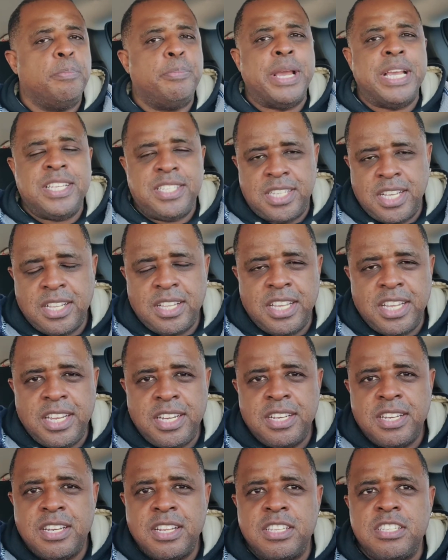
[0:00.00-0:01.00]

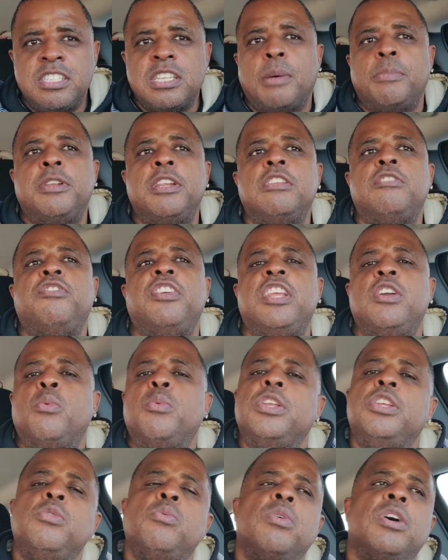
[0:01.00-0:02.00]
basically the sum of this video.
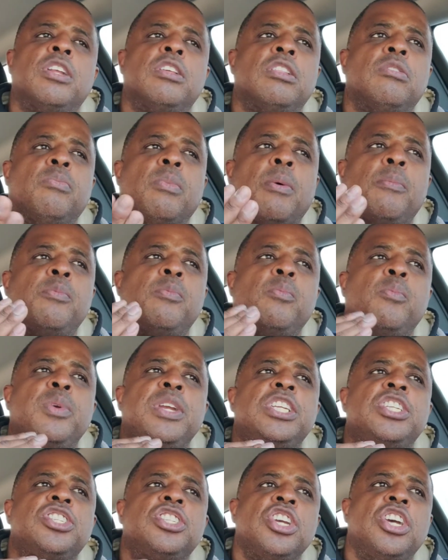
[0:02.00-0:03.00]
When you want to,
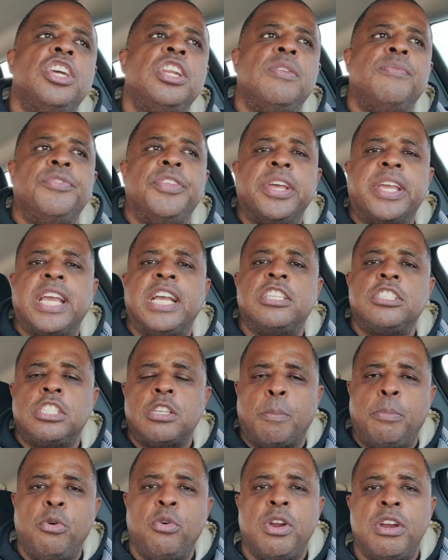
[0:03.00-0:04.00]
we should look at
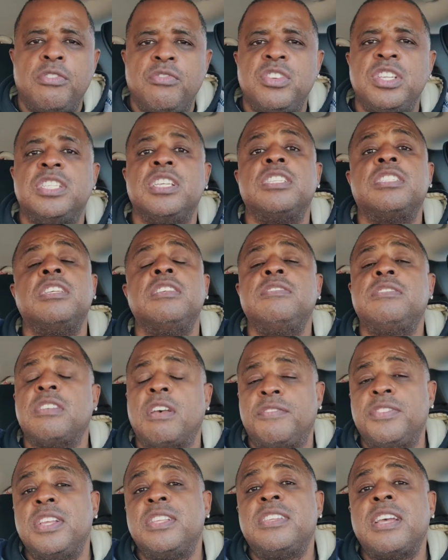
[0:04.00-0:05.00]
support and
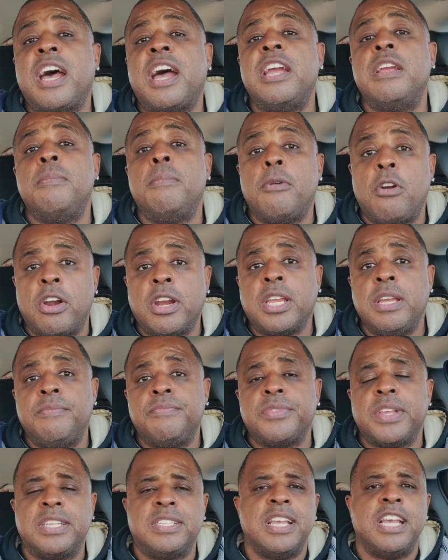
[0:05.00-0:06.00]
resistance of the entire
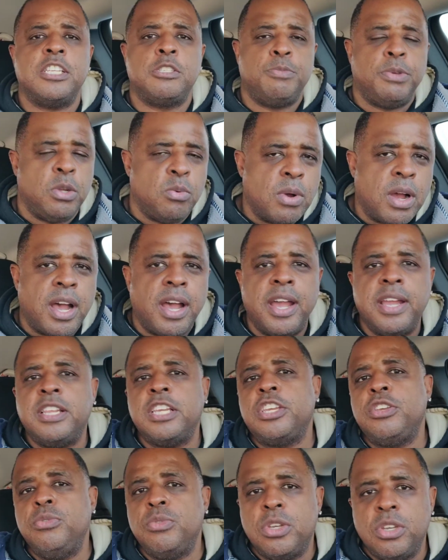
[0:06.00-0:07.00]
market, like the SPY,
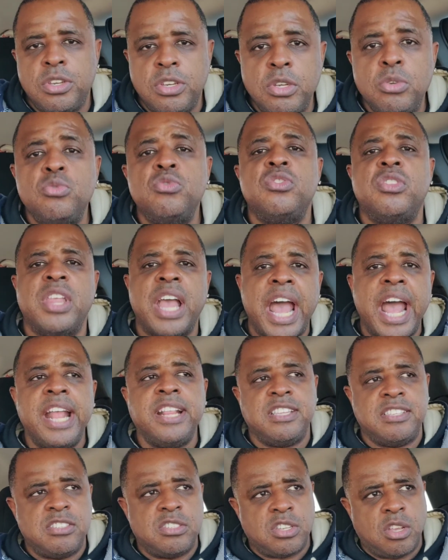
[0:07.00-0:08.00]
the QQQs.
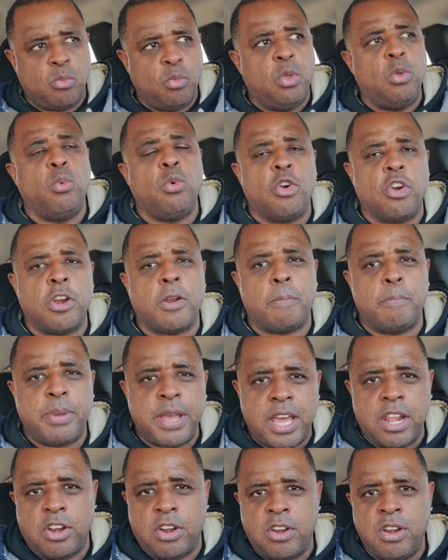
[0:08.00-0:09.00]
That will work
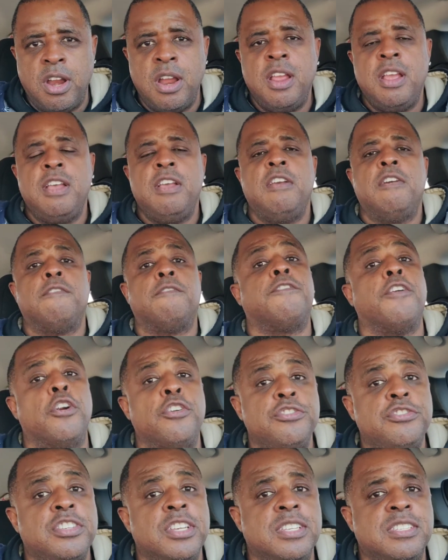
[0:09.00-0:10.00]
better
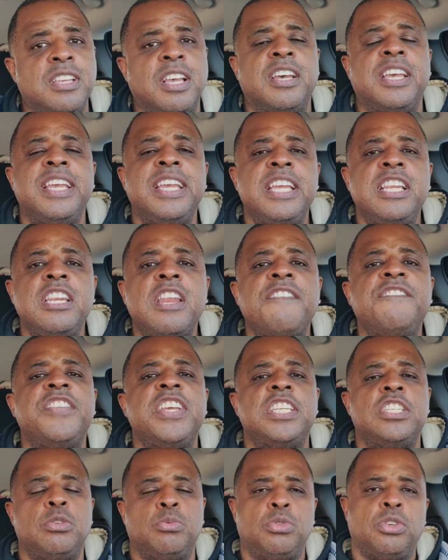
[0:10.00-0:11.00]
versus an
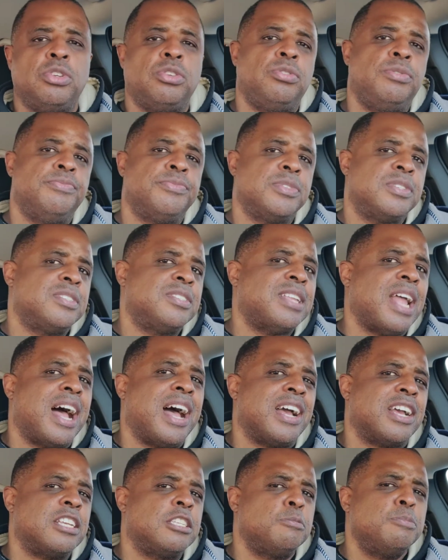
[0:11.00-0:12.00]
individual
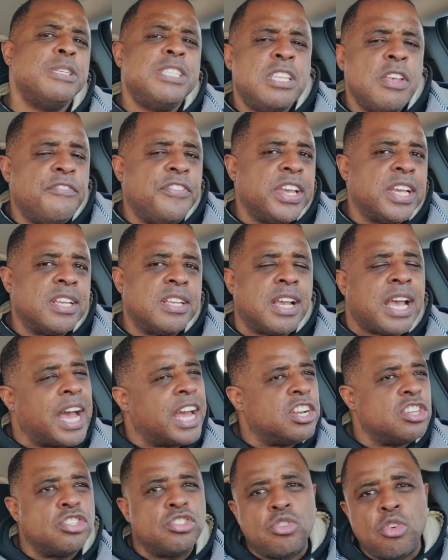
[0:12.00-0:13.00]
stock specific
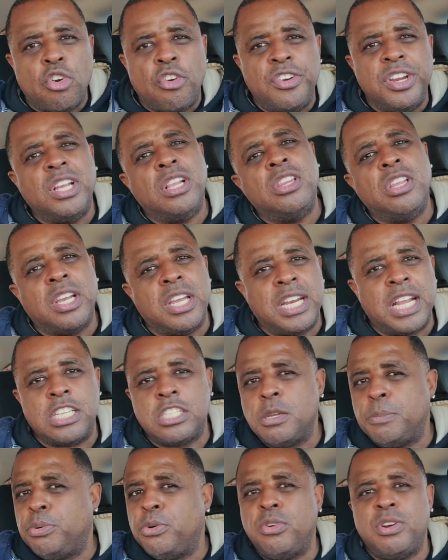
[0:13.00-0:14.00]
kind of story of looking
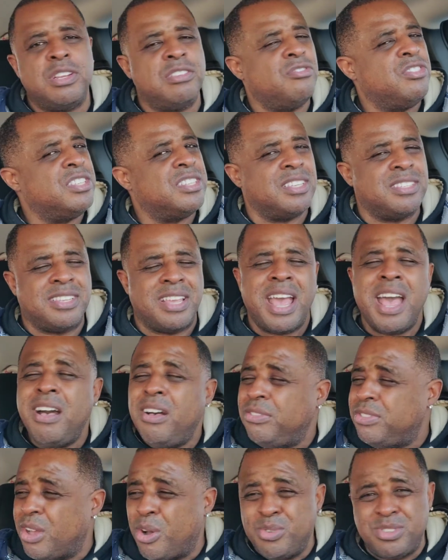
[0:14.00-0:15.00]
at support and resistance.
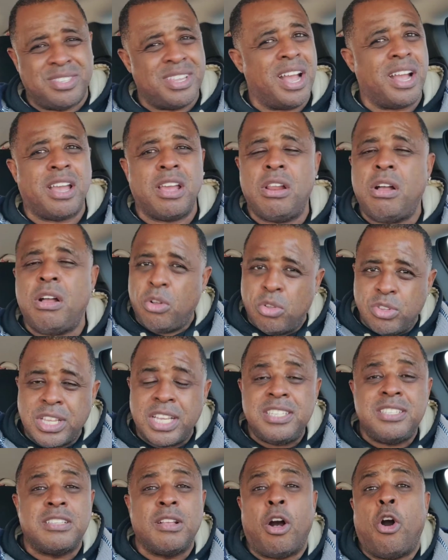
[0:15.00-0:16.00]
Hell no, it's not hold.
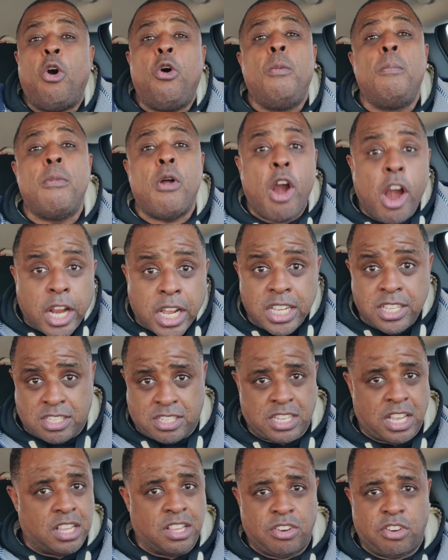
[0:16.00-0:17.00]
The whole
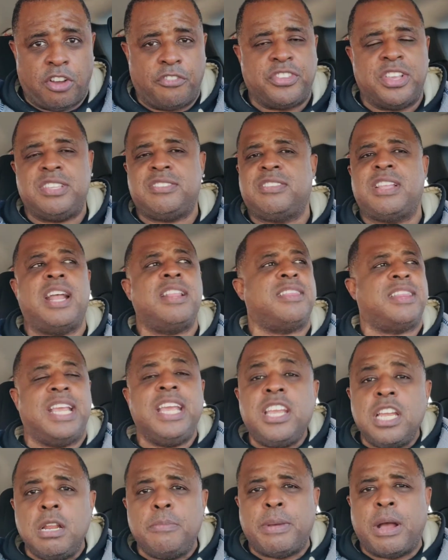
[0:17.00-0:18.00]
market's selling off. It's not
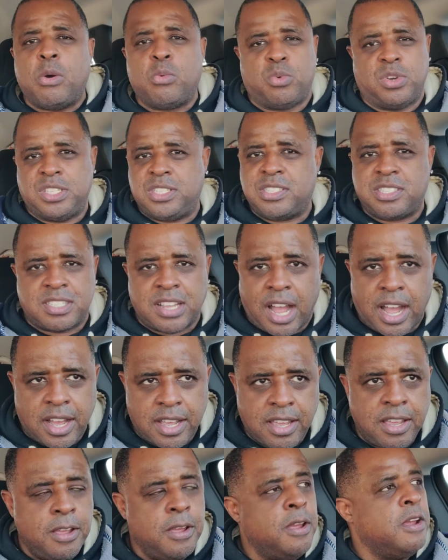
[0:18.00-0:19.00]
thinking about one
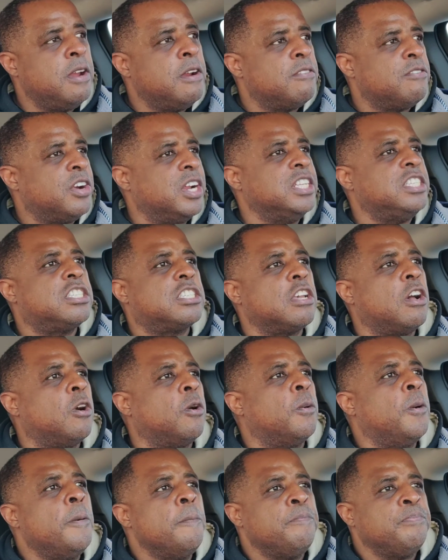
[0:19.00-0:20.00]
stock, right?
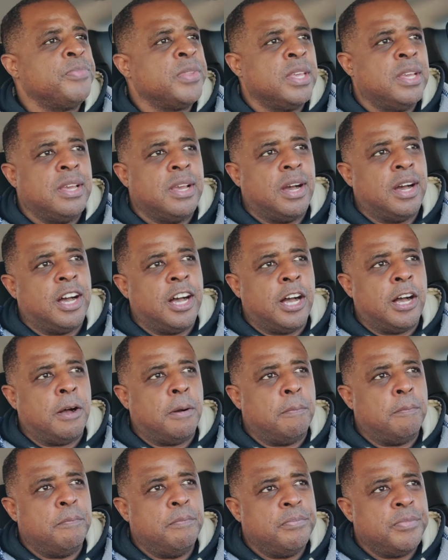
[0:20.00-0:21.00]
So
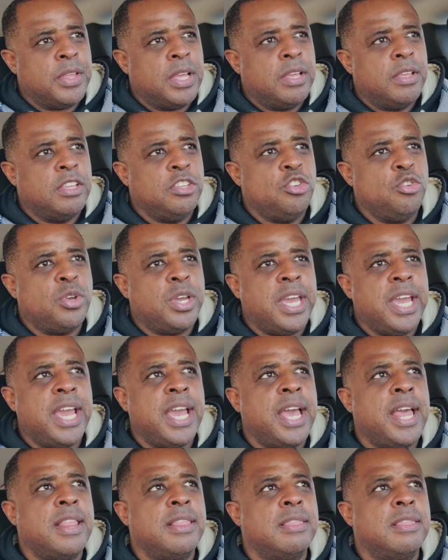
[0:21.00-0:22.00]
you
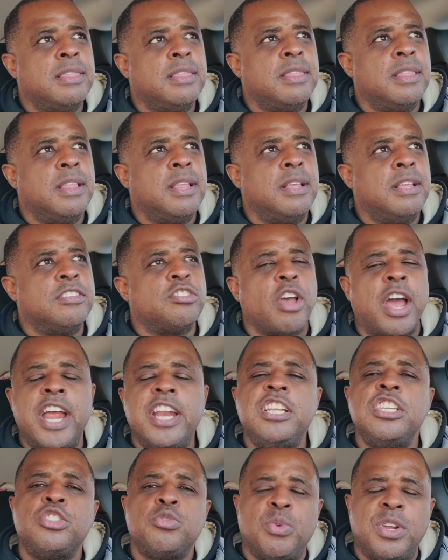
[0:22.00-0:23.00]
can't. So
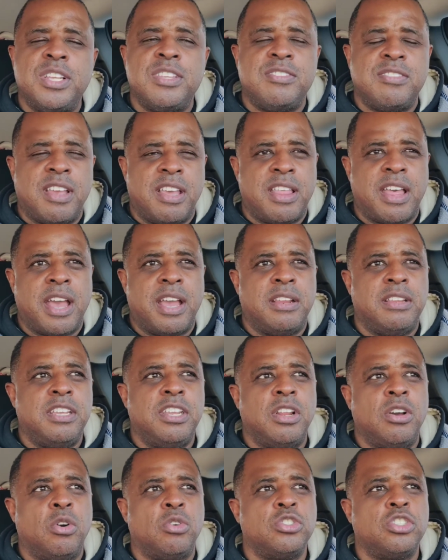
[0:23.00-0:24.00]
I just want to say that,
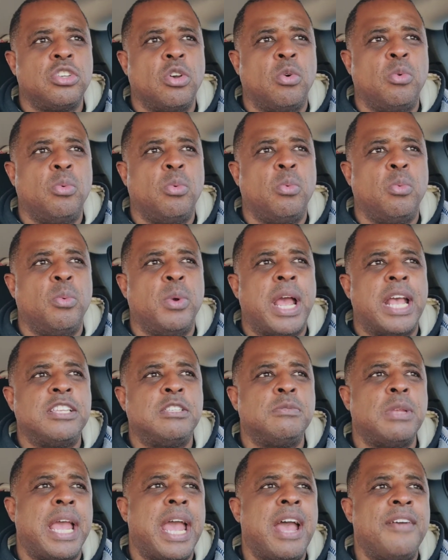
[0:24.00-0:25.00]
you know, so
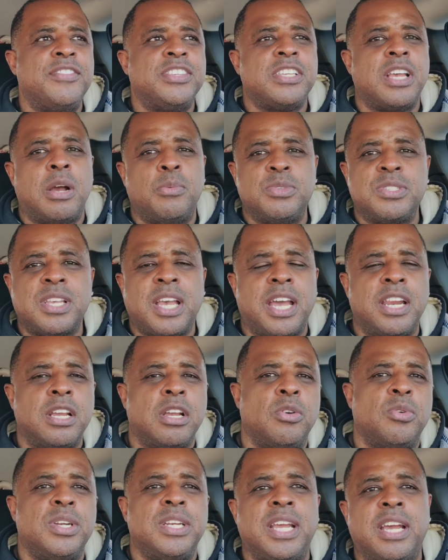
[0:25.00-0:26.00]
as Amazon was kind
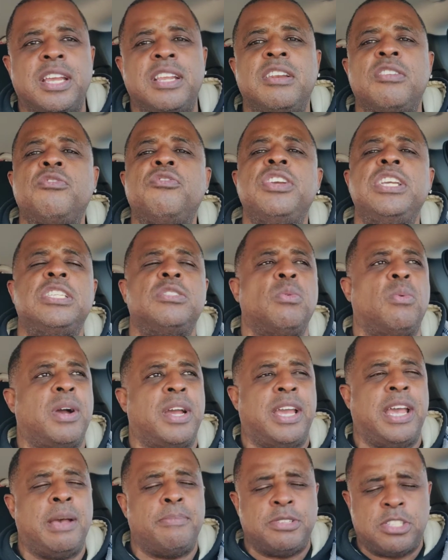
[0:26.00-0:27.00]
of going down, and the reason
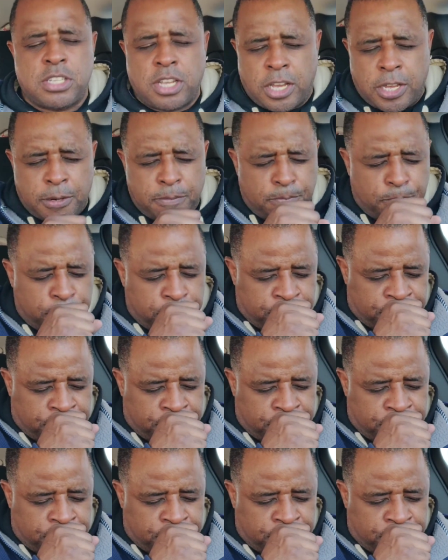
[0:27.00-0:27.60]
why Amazon,